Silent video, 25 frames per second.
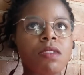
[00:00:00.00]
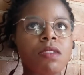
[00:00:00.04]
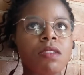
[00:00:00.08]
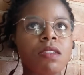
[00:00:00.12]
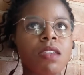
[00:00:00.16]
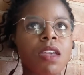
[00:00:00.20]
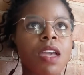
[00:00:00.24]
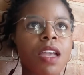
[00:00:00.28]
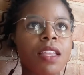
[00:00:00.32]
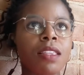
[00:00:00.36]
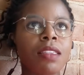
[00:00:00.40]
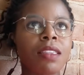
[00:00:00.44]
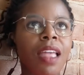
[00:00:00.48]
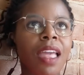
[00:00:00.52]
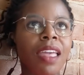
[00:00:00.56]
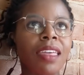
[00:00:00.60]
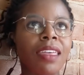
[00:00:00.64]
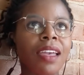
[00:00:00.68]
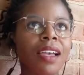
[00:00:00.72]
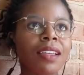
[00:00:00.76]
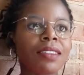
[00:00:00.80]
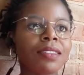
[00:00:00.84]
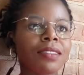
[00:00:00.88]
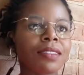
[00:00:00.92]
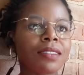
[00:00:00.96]
and I
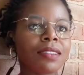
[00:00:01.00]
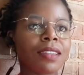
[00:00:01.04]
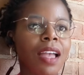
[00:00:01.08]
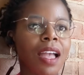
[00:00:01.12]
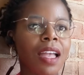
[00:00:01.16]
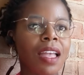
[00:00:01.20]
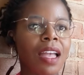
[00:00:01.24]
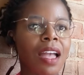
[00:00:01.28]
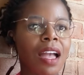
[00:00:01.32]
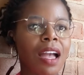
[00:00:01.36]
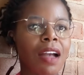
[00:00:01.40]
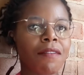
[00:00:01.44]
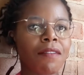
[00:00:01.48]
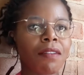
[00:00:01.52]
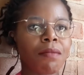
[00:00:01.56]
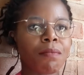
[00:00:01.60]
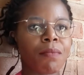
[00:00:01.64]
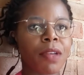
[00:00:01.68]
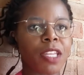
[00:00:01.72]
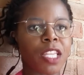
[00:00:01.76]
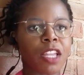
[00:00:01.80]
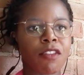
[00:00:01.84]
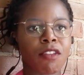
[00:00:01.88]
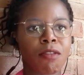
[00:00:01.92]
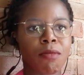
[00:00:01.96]
guess I have a
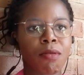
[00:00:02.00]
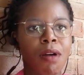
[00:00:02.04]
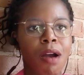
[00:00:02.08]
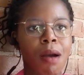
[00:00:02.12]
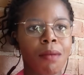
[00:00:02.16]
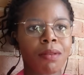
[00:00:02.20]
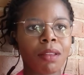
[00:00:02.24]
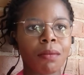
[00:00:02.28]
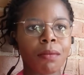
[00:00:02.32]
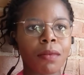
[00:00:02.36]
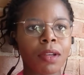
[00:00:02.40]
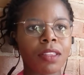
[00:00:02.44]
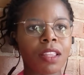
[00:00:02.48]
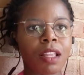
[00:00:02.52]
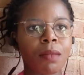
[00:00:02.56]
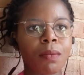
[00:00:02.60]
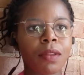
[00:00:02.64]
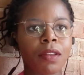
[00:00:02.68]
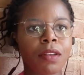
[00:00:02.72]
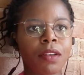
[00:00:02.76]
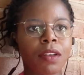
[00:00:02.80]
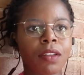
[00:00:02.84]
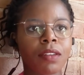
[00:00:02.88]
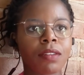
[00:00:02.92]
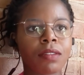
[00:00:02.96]
bit of a problem with that
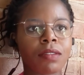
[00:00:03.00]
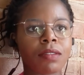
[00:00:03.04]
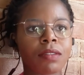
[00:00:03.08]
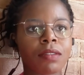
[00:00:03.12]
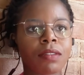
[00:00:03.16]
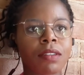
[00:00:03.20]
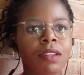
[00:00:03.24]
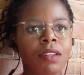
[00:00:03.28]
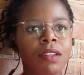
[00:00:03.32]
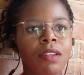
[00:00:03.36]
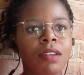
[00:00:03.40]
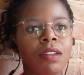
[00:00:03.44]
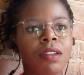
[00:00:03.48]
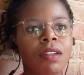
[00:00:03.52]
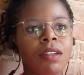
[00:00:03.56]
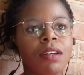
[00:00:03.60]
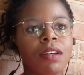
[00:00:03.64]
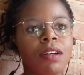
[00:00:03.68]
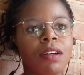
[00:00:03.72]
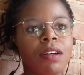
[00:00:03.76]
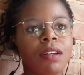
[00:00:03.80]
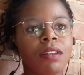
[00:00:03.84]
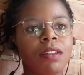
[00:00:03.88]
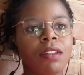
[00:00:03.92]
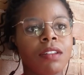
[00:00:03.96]
because,
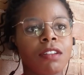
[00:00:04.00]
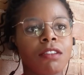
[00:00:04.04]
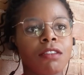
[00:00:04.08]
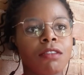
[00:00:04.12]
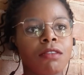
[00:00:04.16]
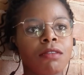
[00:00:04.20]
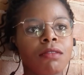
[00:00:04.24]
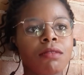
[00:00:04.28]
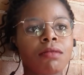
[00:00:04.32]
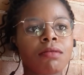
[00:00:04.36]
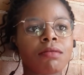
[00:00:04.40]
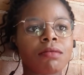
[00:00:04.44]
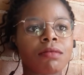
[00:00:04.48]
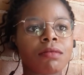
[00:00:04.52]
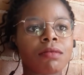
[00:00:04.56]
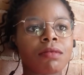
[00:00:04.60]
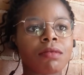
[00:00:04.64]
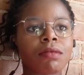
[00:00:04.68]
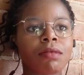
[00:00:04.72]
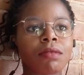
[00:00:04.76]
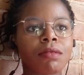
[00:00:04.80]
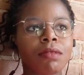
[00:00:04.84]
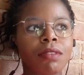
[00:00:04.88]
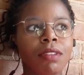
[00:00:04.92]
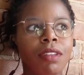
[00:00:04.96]
you know,
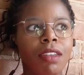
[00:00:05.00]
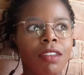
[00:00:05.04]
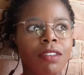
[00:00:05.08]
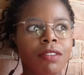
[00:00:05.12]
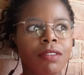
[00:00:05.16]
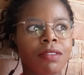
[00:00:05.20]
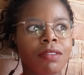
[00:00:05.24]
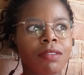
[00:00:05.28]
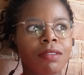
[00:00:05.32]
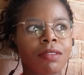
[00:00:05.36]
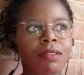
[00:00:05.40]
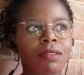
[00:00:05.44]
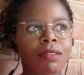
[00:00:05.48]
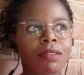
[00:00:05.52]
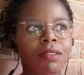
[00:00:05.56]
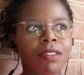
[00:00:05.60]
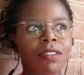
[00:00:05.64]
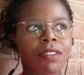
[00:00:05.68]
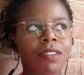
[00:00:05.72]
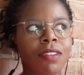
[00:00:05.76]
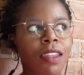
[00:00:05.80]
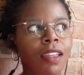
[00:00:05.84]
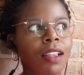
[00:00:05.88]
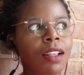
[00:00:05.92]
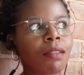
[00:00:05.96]
he's
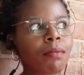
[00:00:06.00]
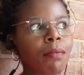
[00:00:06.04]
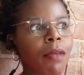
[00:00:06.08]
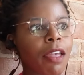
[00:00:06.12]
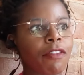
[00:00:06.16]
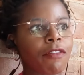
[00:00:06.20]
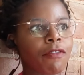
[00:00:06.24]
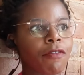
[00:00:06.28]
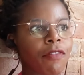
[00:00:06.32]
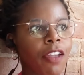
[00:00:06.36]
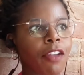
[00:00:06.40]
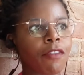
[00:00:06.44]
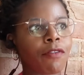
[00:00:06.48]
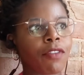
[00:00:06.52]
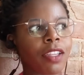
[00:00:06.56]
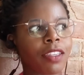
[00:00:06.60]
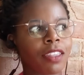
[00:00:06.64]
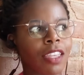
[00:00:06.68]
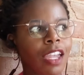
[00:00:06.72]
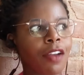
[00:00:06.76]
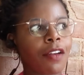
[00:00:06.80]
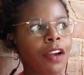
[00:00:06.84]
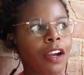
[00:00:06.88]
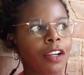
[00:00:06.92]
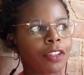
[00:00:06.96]
still my favorite
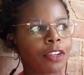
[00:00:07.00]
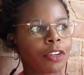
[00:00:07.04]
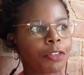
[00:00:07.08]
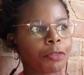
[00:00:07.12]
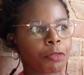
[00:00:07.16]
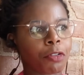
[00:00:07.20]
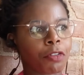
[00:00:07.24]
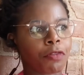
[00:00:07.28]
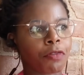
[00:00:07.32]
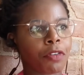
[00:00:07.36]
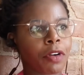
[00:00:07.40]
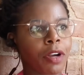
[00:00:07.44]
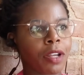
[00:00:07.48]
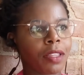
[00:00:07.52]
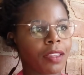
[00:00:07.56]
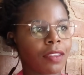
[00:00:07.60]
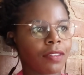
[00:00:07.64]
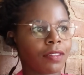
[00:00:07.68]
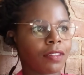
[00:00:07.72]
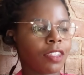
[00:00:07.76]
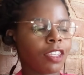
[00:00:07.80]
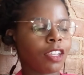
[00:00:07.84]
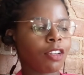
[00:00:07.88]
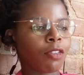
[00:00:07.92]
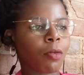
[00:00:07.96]
character so far in
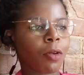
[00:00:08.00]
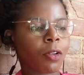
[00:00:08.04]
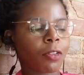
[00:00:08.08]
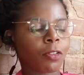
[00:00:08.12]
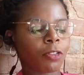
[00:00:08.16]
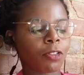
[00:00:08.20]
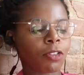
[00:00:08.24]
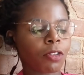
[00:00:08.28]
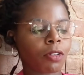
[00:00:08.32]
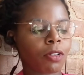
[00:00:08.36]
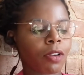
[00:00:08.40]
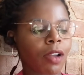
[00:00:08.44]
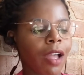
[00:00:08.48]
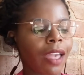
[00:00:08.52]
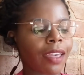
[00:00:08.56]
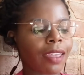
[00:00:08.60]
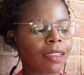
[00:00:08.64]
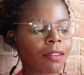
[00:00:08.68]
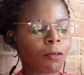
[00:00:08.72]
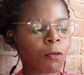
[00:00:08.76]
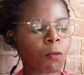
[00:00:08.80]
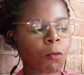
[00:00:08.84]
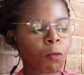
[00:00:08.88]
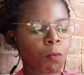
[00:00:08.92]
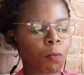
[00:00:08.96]
this sequence. So I
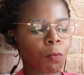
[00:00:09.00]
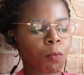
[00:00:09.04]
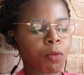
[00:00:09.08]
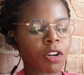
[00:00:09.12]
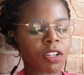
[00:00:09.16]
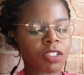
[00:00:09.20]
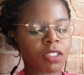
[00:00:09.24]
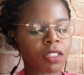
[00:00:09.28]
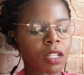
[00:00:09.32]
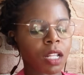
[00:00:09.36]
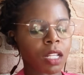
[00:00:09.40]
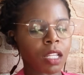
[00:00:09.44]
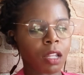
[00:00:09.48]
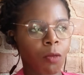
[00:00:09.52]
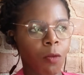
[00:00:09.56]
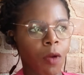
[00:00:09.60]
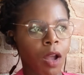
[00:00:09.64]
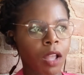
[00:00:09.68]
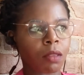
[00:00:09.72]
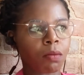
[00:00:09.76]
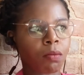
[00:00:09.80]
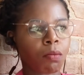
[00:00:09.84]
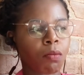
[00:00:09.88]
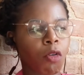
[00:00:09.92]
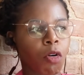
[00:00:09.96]
personally
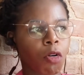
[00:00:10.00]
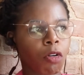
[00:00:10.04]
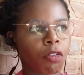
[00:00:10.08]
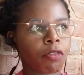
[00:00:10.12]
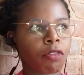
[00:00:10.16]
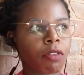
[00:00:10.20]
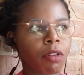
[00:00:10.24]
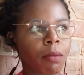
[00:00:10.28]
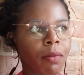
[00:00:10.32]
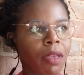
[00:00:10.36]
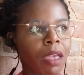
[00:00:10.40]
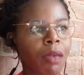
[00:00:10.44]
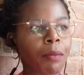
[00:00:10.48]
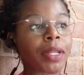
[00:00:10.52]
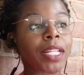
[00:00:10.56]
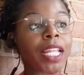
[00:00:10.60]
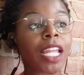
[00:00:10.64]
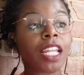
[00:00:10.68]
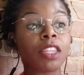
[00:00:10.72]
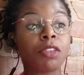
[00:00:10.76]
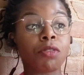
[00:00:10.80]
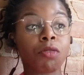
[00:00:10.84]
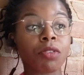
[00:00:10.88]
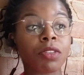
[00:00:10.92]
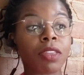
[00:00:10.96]
want more from him, and
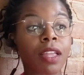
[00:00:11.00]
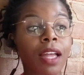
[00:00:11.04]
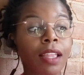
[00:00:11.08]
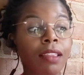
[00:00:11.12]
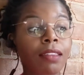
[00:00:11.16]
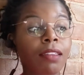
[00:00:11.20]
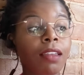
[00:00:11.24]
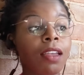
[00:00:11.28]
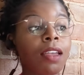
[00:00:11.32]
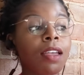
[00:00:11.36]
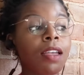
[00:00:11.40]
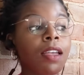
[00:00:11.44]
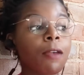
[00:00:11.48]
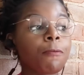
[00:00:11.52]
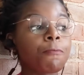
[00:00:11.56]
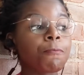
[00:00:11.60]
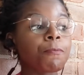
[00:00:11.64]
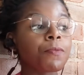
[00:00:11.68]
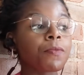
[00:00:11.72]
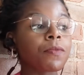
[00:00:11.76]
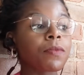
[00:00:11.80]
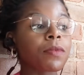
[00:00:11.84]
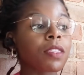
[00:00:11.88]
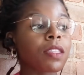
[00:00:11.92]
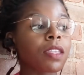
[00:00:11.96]
I know that,
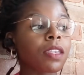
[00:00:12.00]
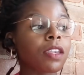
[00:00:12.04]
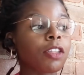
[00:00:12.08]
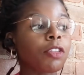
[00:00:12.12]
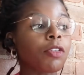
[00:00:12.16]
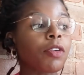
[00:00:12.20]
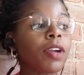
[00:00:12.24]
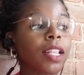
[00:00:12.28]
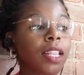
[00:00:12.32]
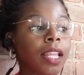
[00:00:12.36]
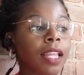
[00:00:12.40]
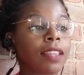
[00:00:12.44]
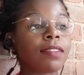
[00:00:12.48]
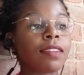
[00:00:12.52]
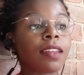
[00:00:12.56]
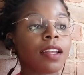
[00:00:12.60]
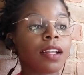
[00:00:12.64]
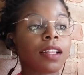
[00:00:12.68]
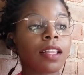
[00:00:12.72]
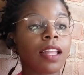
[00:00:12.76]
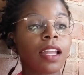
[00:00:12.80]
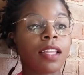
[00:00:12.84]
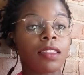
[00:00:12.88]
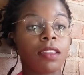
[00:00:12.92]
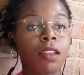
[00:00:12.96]
you know, Elendil